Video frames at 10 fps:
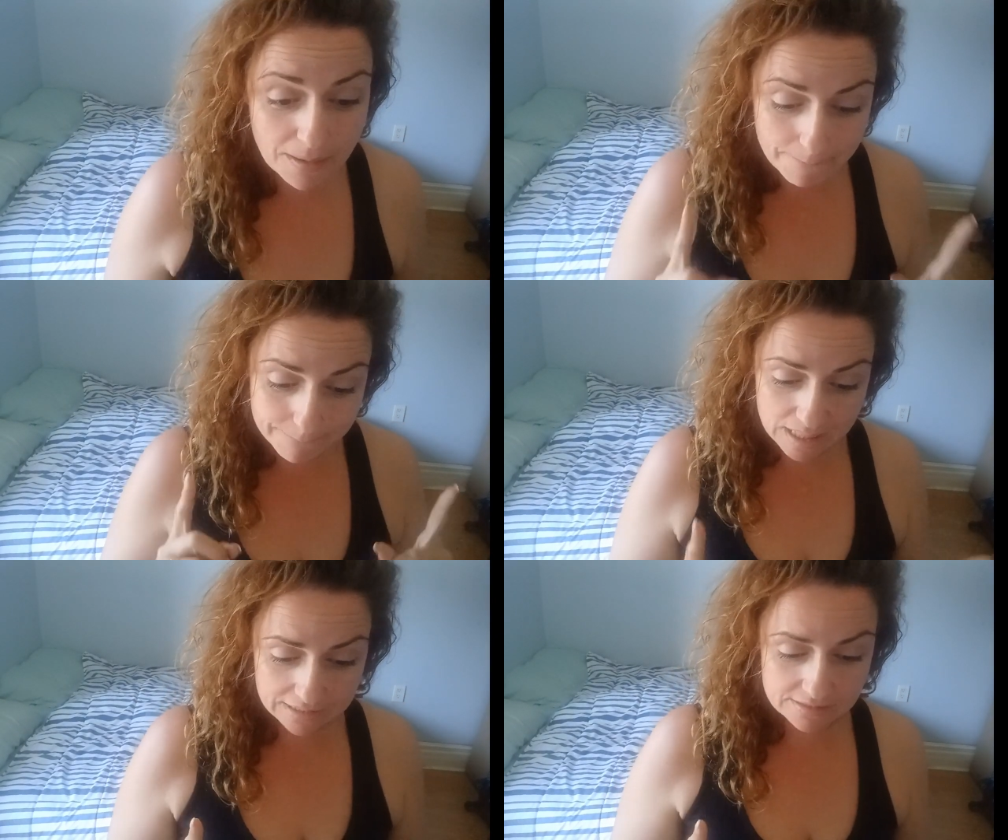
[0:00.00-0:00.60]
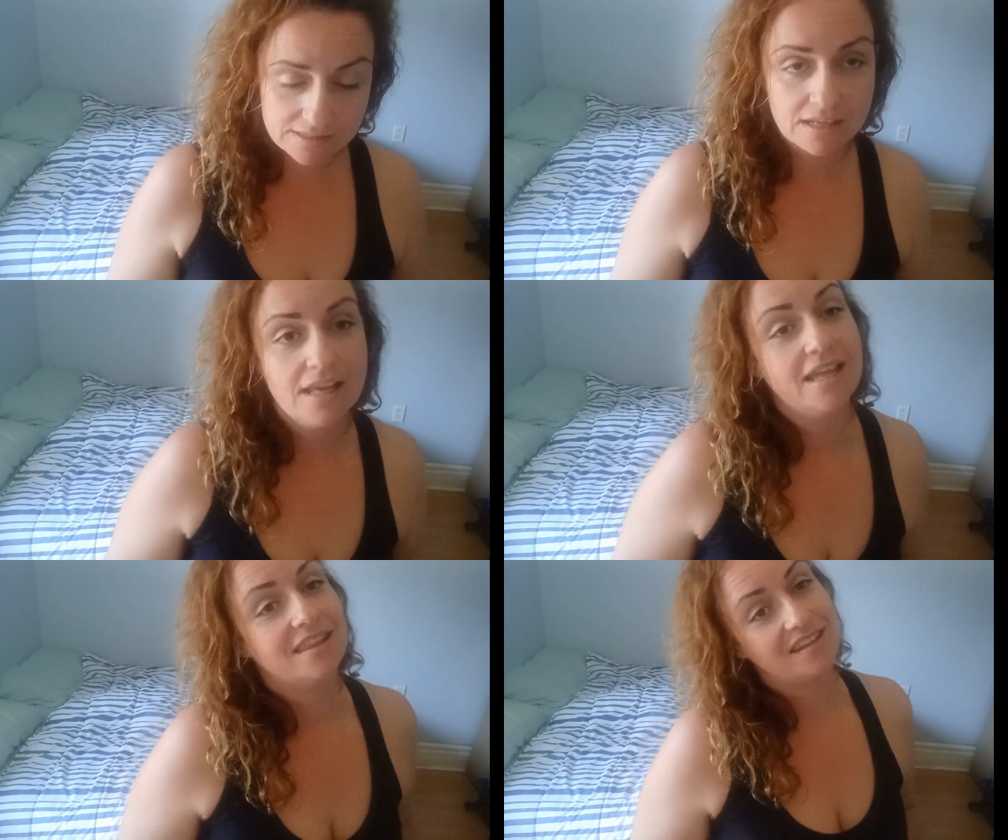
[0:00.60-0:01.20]
But
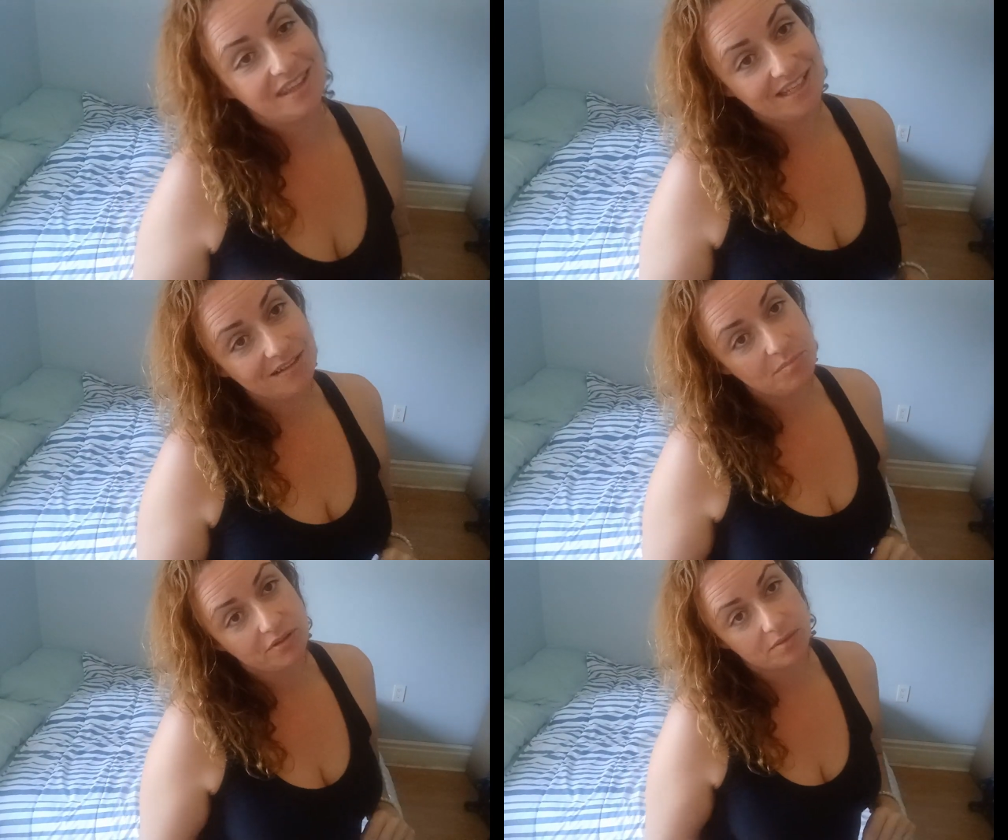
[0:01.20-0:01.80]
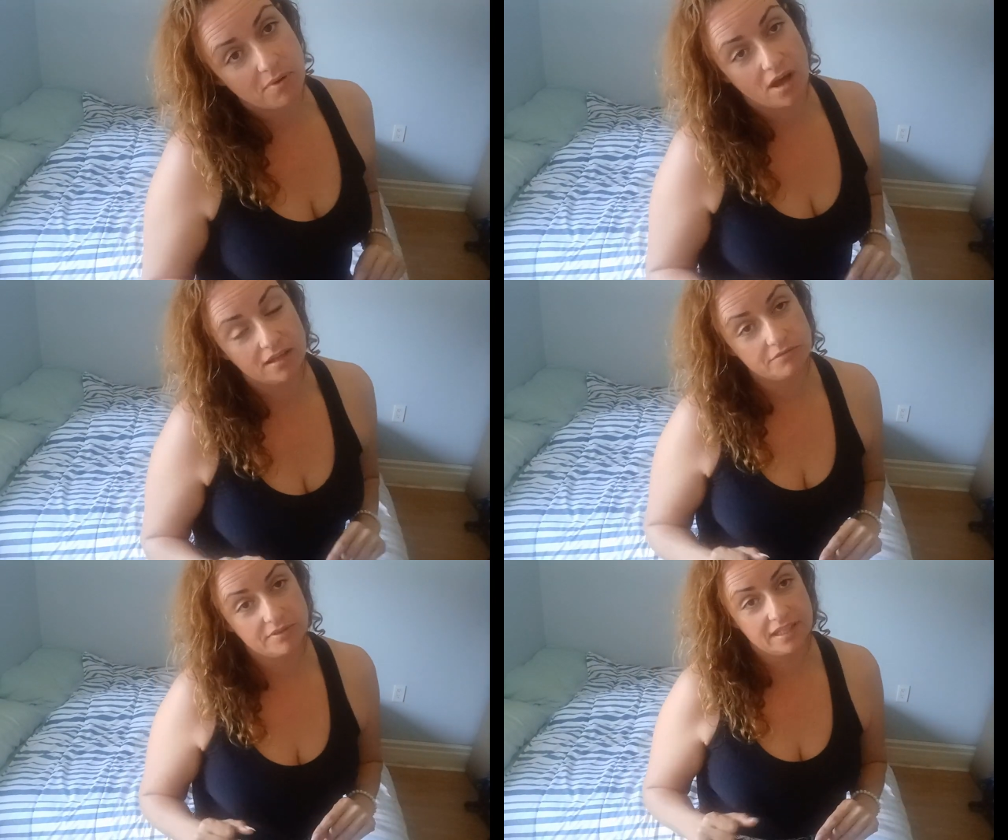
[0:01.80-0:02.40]
the thing about the
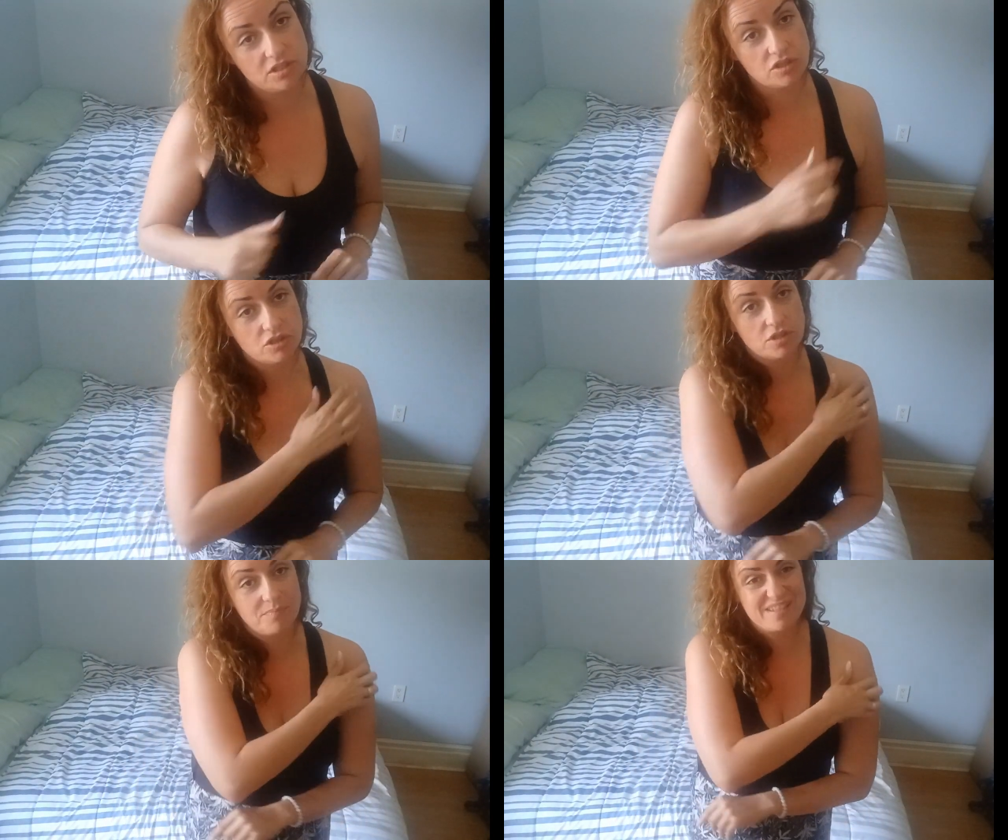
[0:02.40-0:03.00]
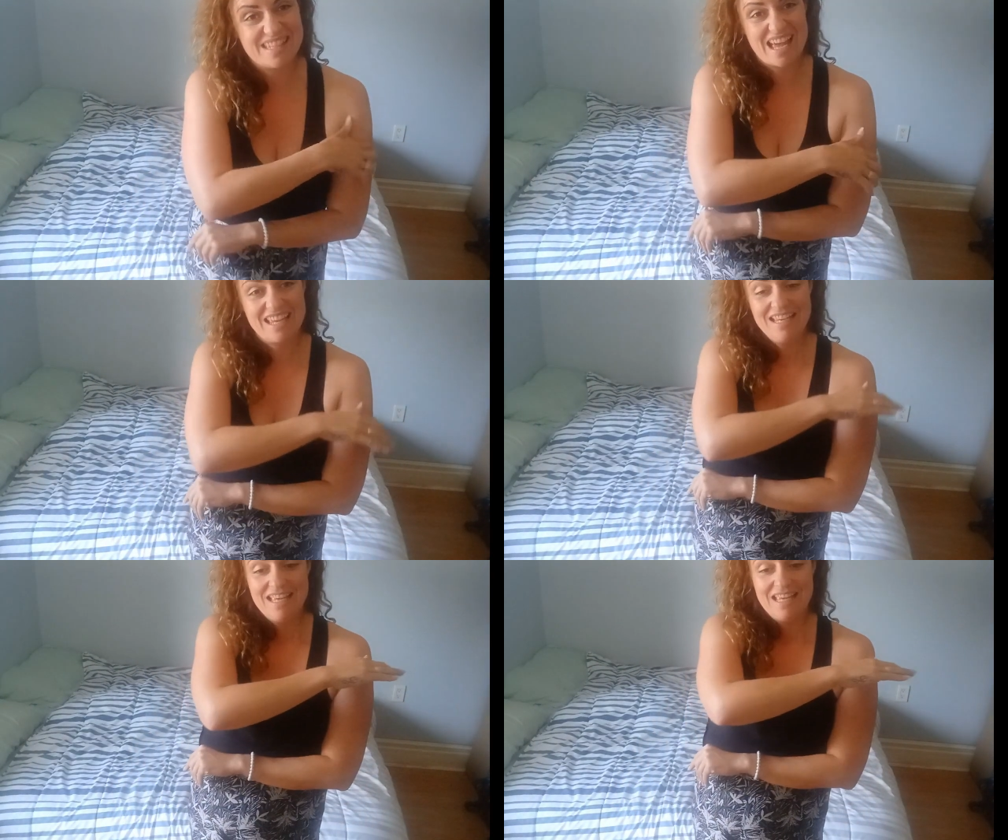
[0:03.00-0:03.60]
pond relationship is that